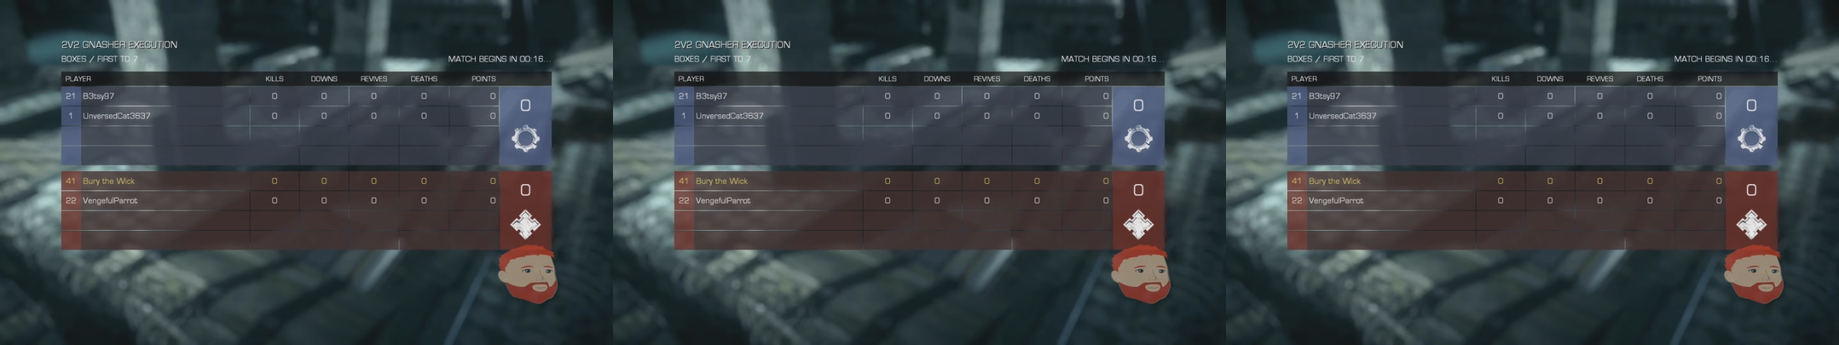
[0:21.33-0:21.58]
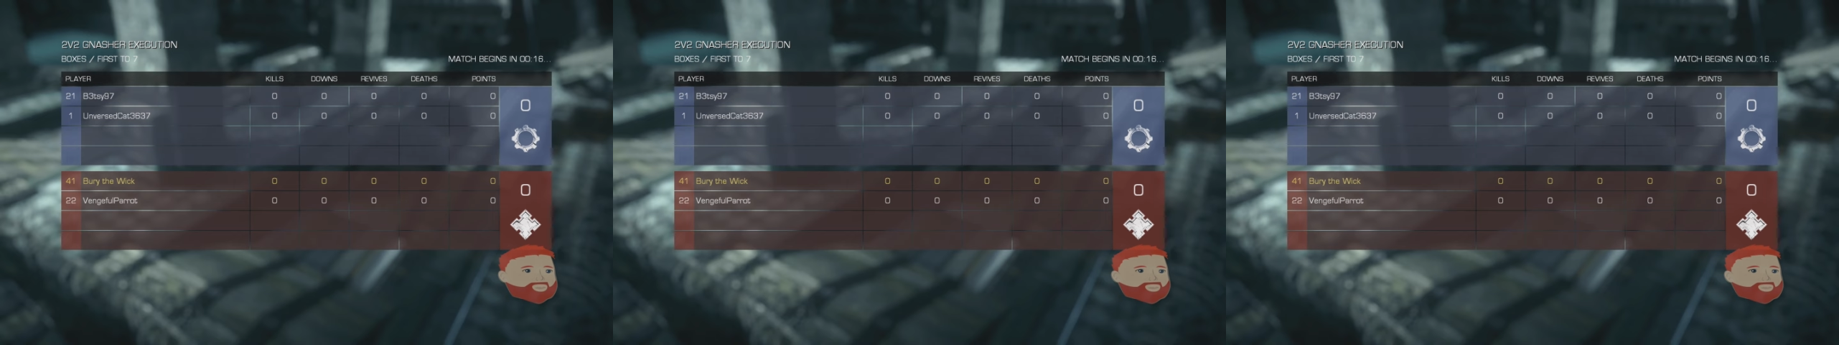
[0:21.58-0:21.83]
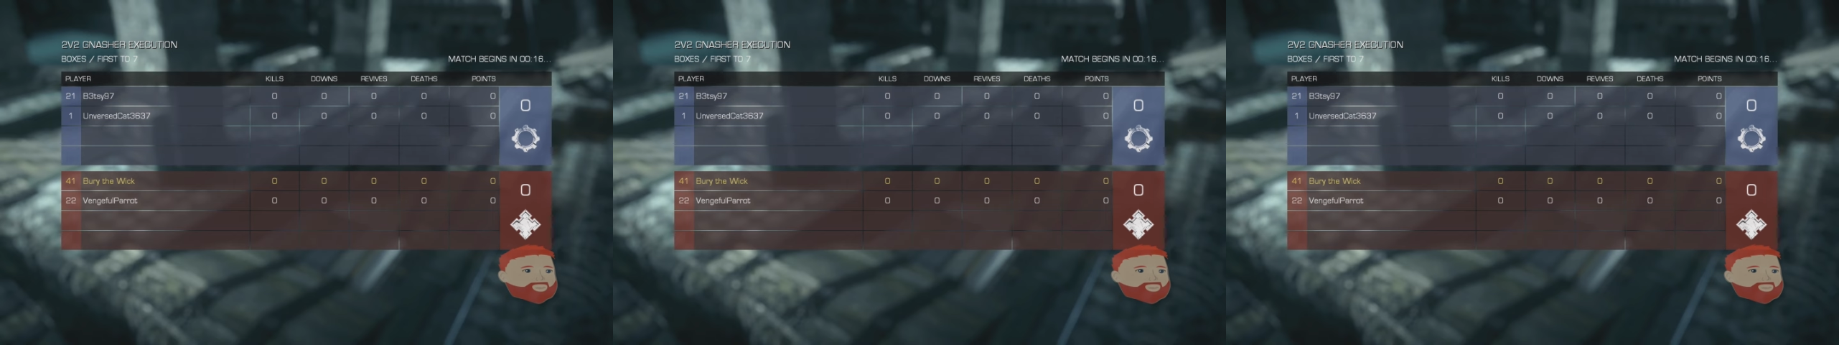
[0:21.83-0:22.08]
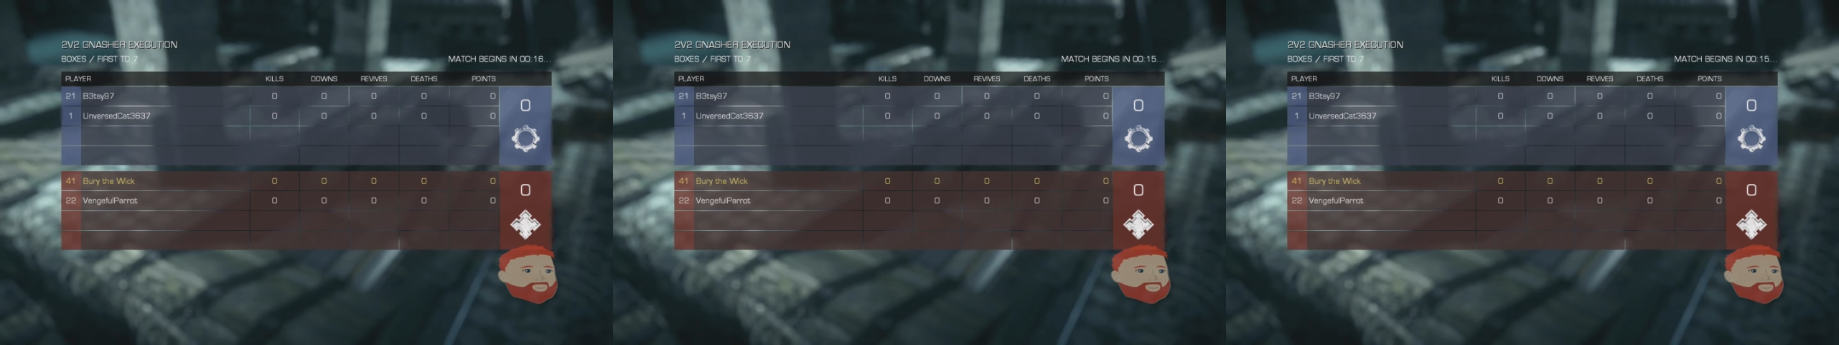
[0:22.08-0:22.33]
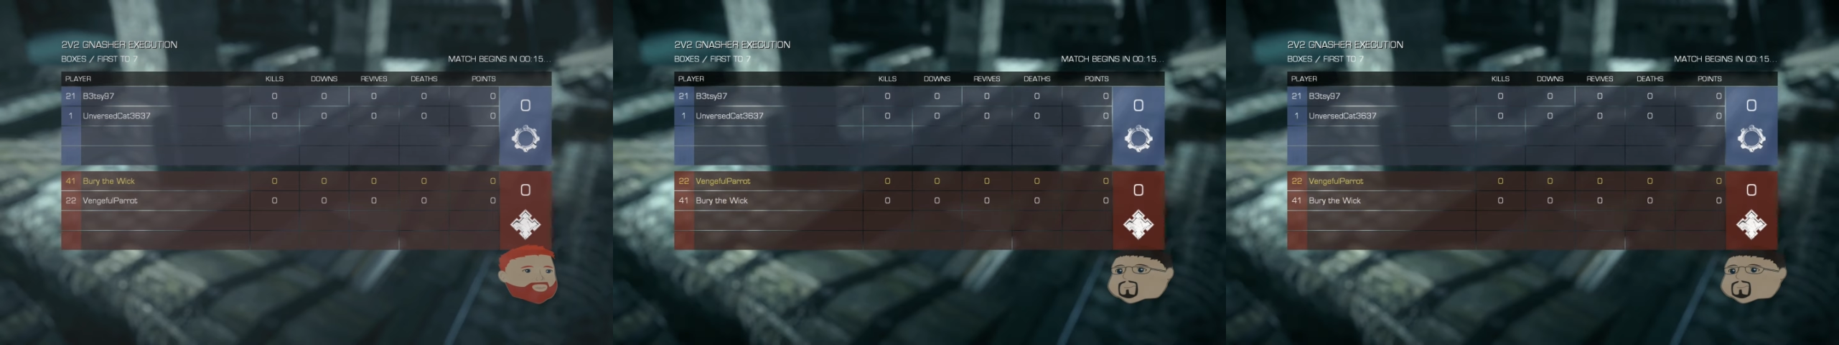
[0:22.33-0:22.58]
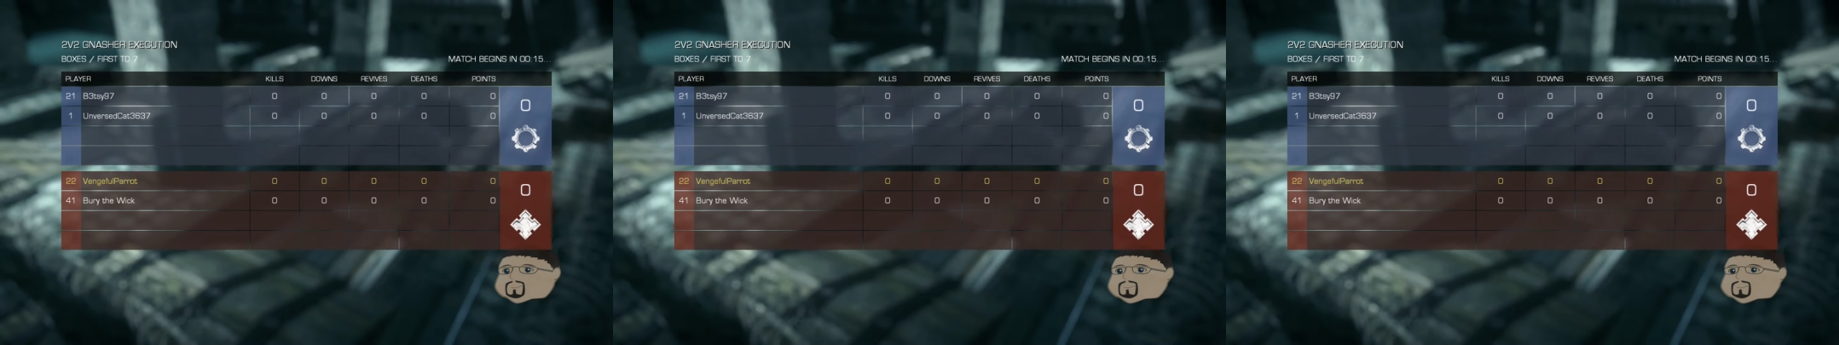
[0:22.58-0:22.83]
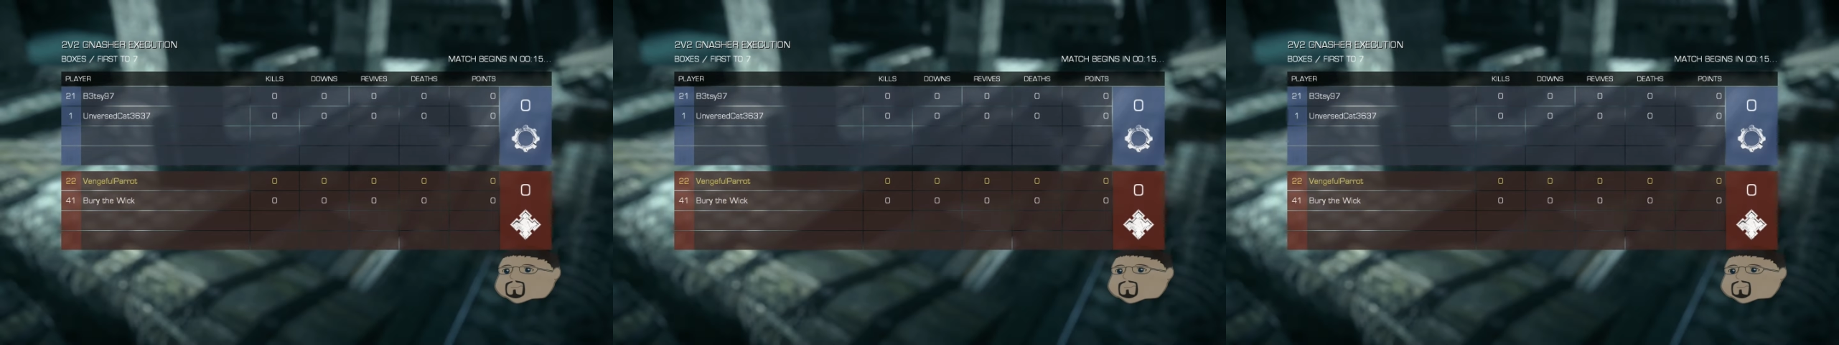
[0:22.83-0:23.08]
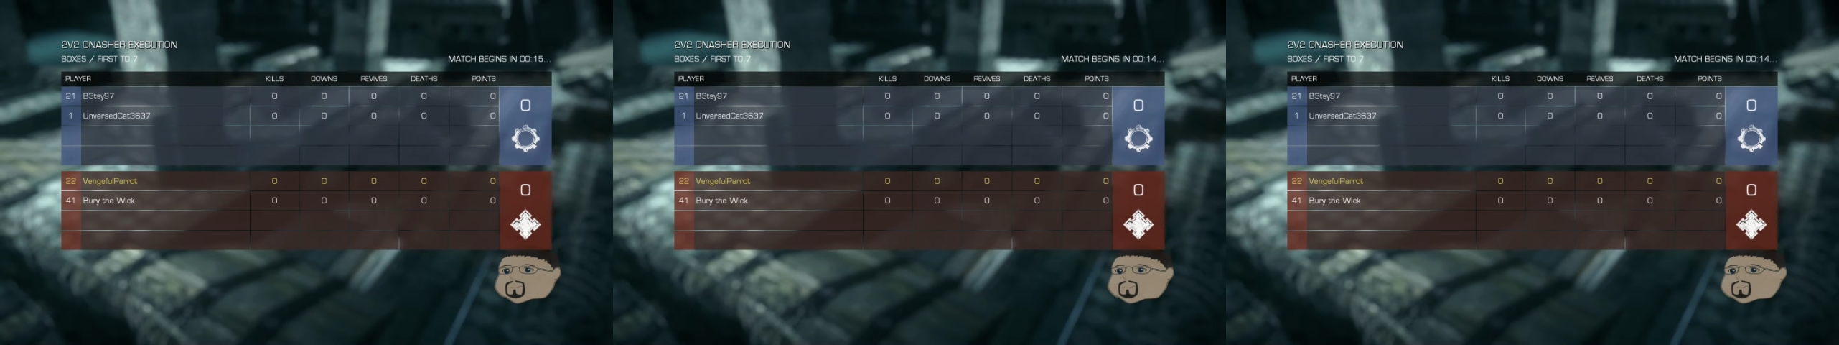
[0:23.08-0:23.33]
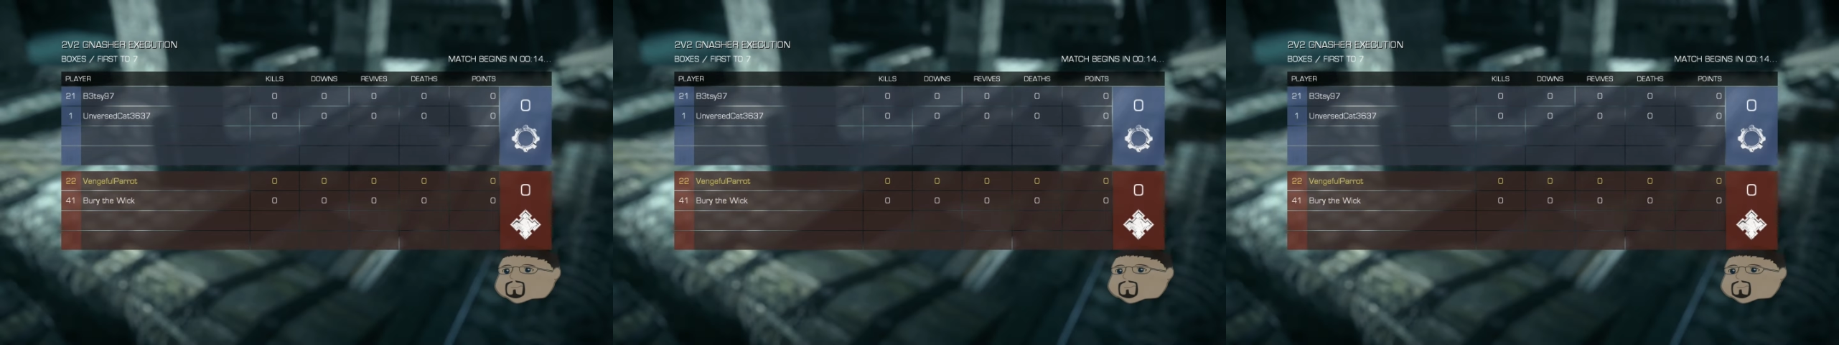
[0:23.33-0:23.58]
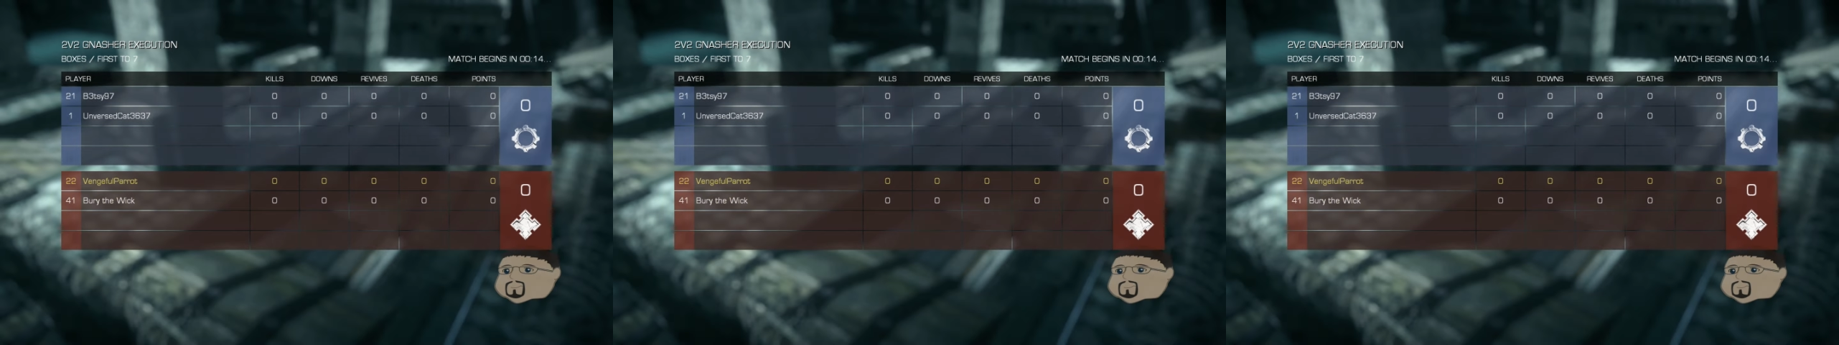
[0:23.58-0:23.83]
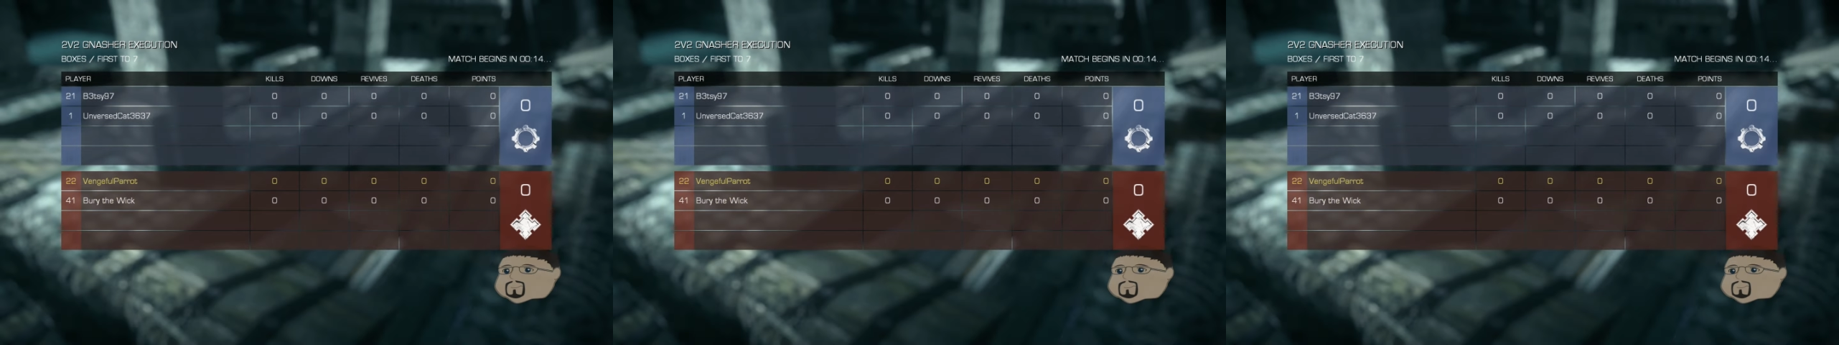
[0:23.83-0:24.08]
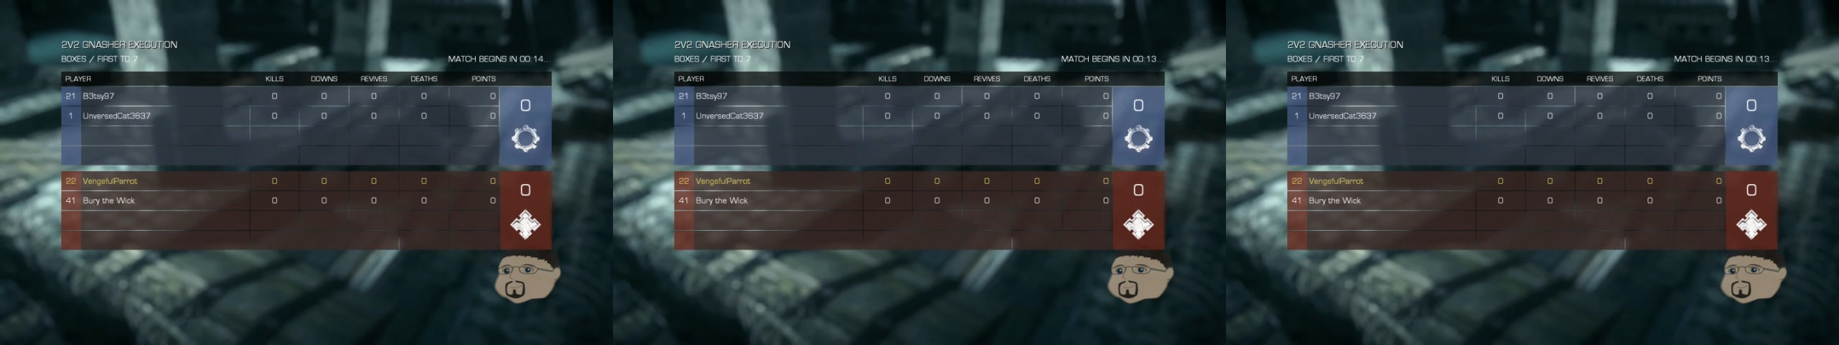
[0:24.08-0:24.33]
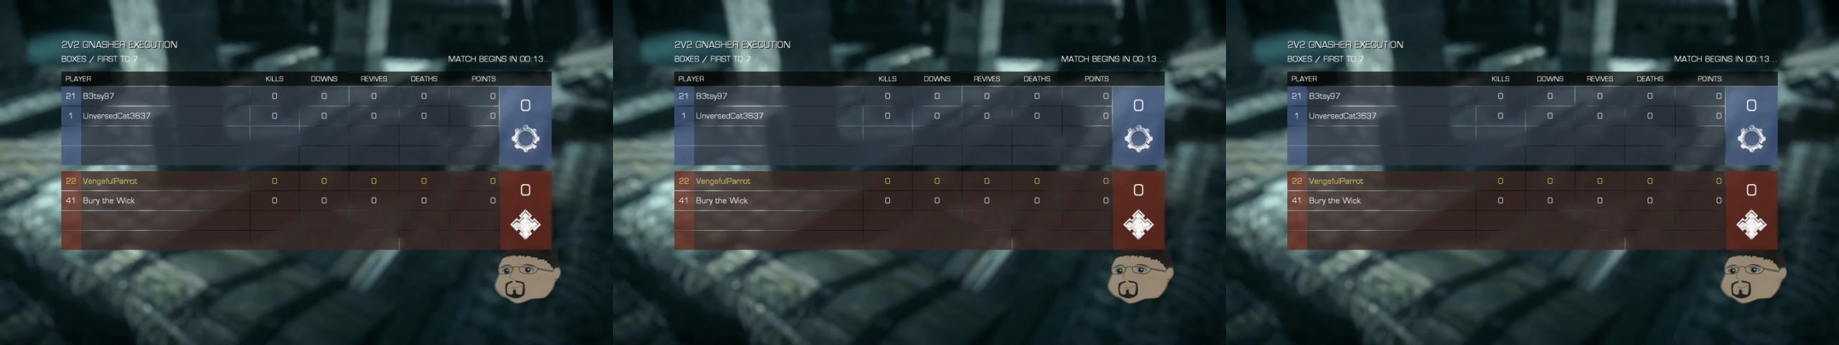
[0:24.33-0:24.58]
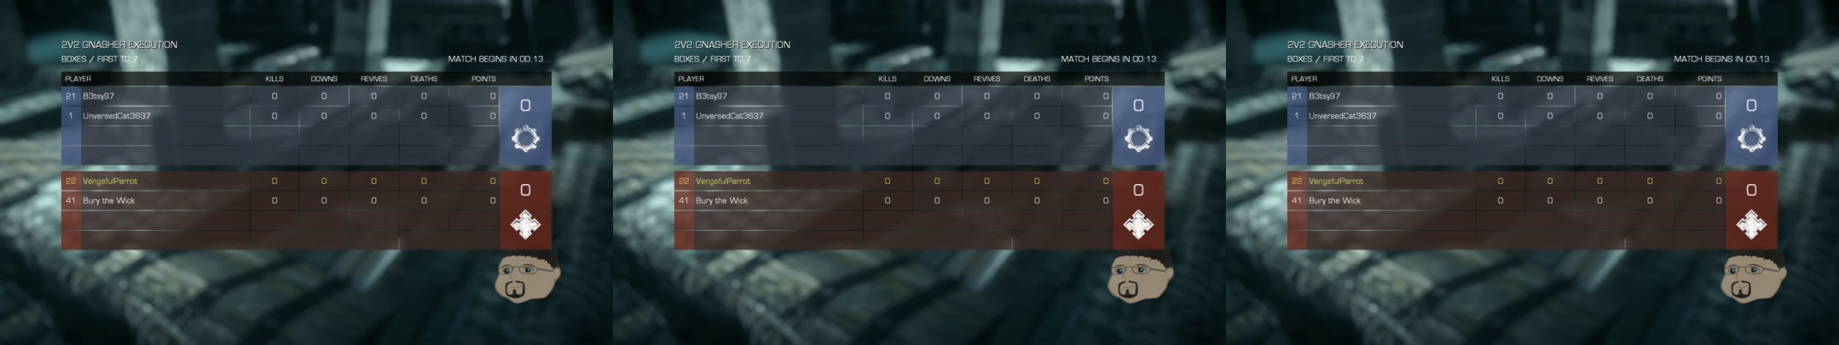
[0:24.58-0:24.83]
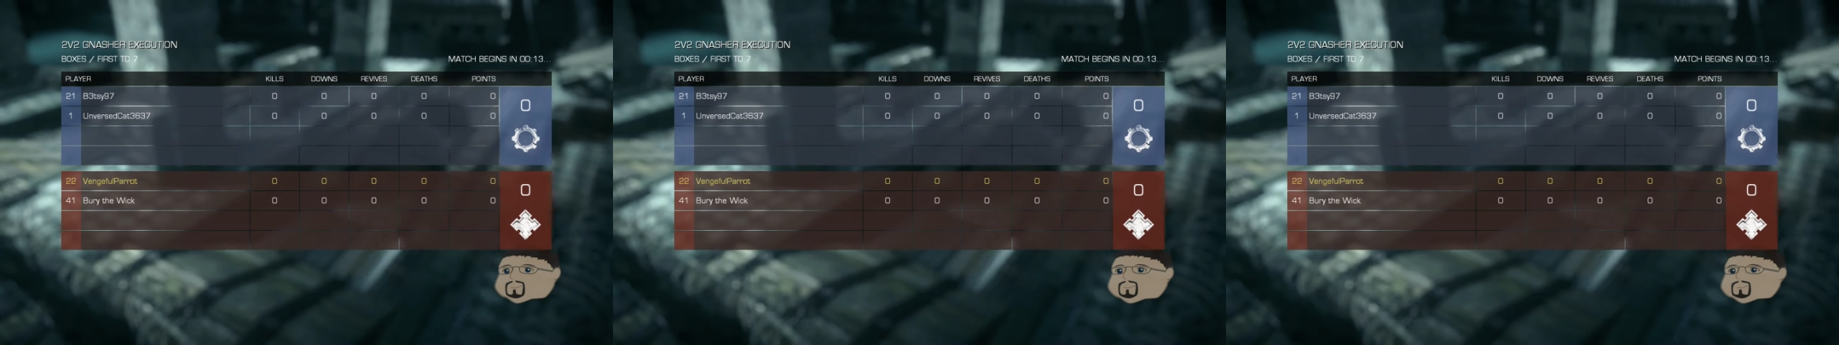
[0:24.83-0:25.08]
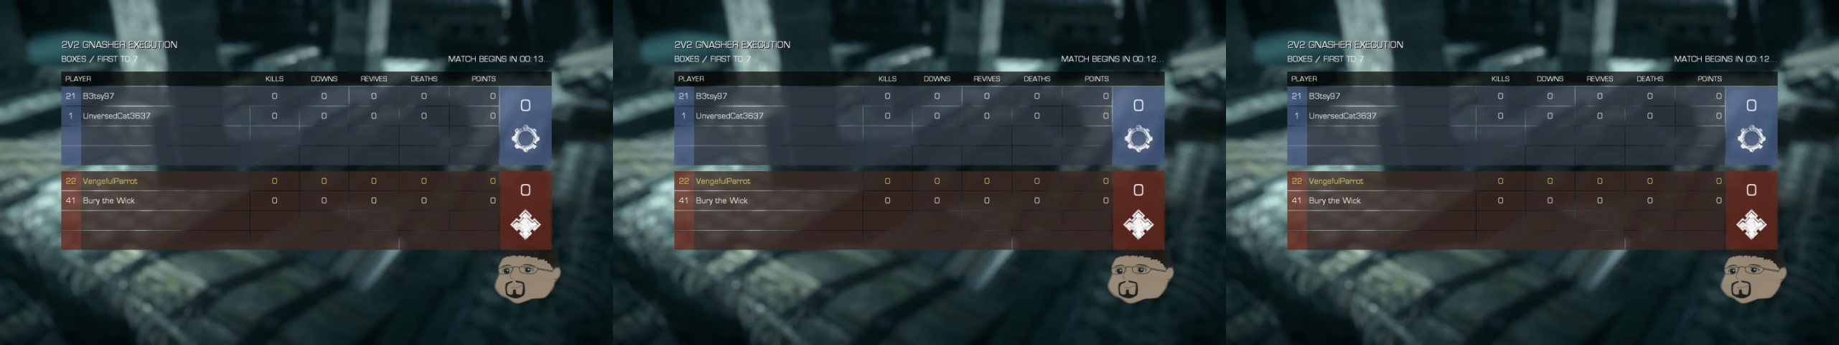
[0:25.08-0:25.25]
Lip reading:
(no speaker visible)